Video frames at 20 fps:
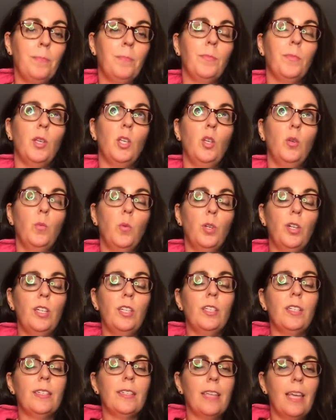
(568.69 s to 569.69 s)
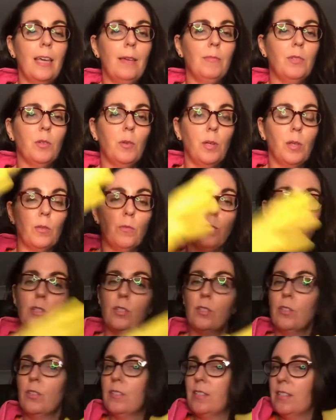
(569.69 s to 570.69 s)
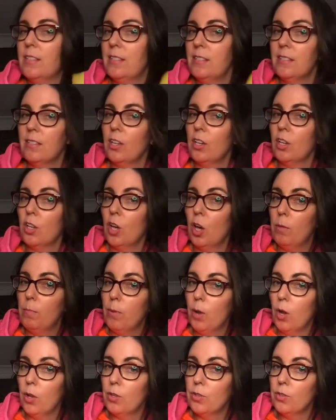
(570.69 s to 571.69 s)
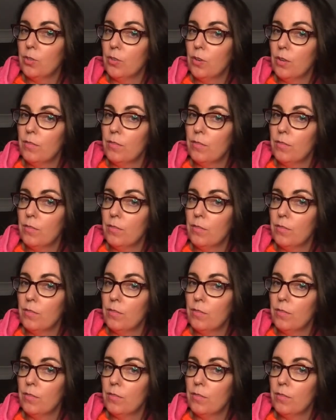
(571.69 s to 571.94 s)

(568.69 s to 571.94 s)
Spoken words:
But you wouldn't just keep doing the roots because this is going to go blonder